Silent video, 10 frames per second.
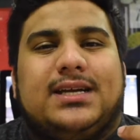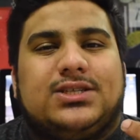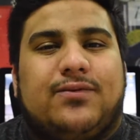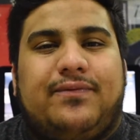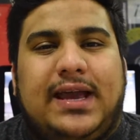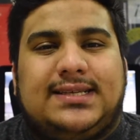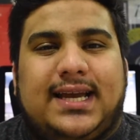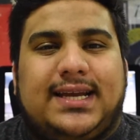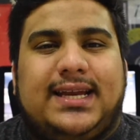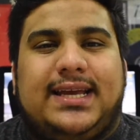So Face
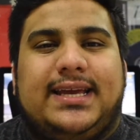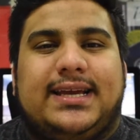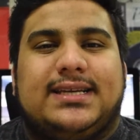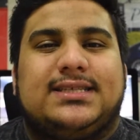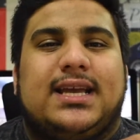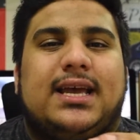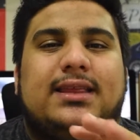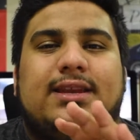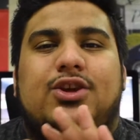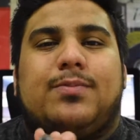ID is
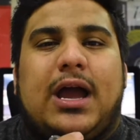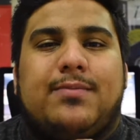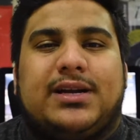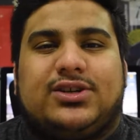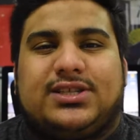the new biometric